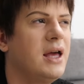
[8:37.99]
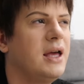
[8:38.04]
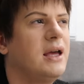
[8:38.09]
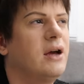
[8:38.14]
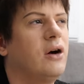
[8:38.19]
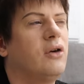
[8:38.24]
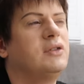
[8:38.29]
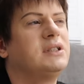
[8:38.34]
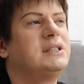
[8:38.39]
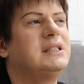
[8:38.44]
It
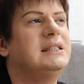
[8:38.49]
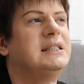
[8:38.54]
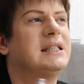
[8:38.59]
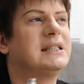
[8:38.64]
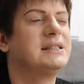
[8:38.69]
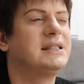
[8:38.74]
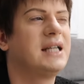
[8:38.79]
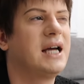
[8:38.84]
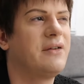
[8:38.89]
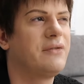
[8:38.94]
obviously
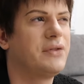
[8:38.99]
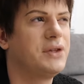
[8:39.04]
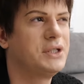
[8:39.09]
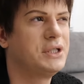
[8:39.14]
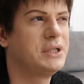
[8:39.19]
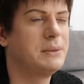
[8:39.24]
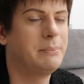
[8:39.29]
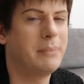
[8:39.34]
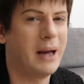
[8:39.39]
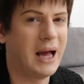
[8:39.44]
doesn't have the
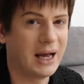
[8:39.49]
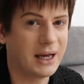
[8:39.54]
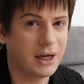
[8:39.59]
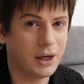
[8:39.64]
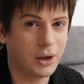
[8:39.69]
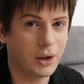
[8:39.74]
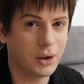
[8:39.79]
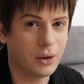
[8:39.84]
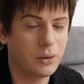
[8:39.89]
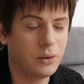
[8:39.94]

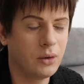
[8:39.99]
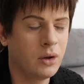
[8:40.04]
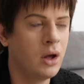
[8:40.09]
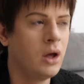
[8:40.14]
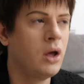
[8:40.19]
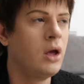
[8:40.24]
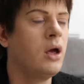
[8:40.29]
tobacco,